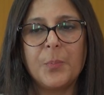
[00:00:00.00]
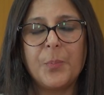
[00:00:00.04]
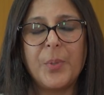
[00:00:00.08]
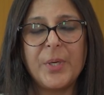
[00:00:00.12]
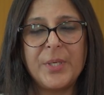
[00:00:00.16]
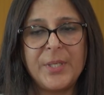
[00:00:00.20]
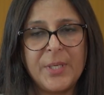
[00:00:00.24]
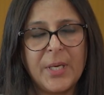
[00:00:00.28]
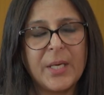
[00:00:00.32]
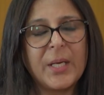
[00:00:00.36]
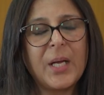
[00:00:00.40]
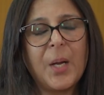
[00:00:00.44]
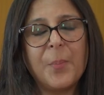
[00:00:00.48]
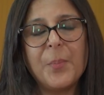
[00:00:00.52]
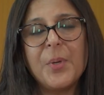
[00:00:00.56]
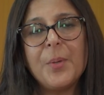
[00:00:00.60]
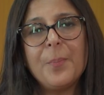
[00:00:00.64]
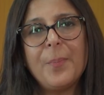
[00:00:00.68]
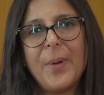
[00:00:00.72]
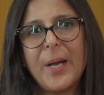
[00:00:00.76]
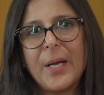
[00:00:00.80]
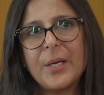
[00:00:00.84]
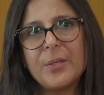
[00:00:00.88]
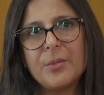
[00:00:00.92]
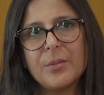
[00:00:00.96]
But yeah,
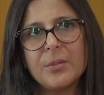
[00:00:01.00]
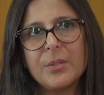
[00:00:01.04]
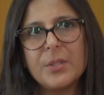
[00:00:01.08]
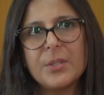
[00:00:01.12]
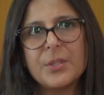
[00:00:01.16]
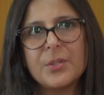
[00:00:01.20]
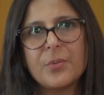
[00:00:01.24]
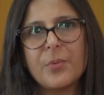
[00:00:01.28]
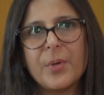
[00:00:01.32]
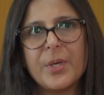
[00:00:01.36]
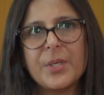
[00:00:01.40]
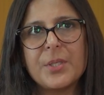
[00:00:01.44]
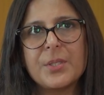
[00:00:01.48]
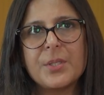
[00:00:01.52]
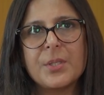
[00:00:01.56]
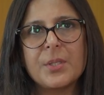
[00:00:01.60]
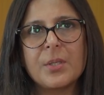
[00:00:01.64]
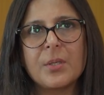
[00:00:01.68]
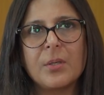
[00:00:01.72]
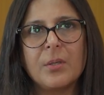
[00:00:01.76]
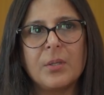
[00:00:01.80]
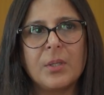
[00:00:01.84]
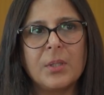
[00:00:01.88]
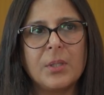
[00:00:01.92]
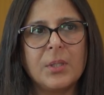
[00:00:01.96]
coming back to this
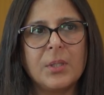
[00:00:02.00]
question on